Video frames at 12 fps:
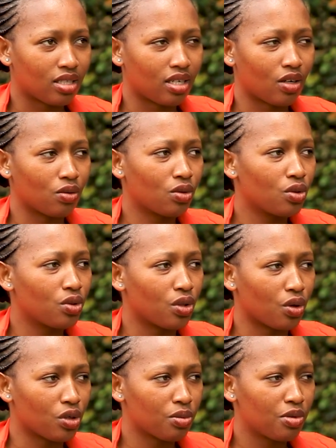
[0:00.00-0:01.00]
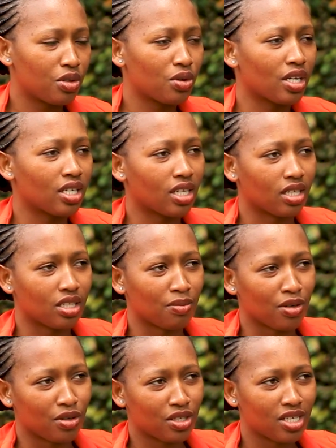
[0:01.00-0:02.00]
And I would go to the hospital, get
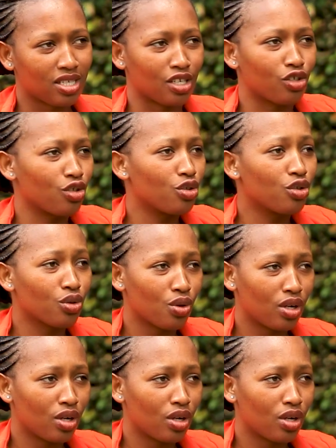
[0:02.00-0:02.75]
antibiotics as usual,